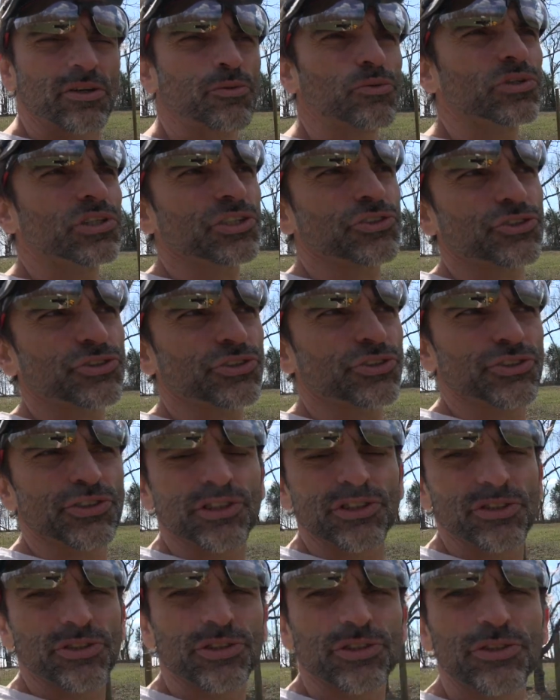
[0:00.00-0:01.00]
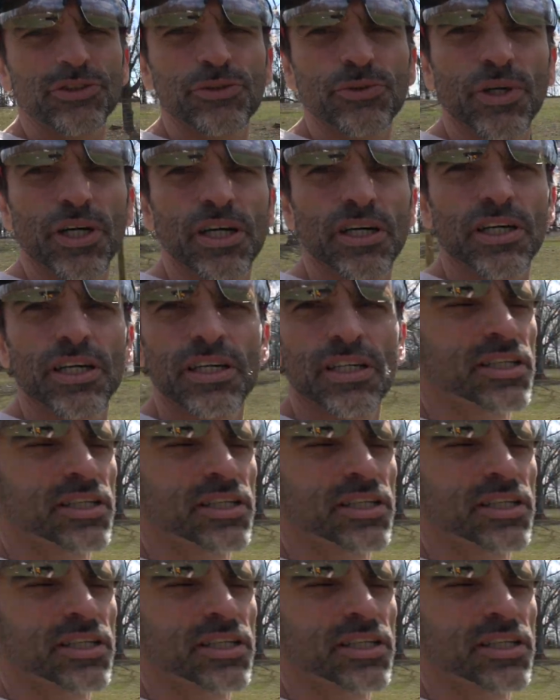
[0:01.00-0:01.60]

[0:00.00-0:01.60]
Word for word: We'll introduce you to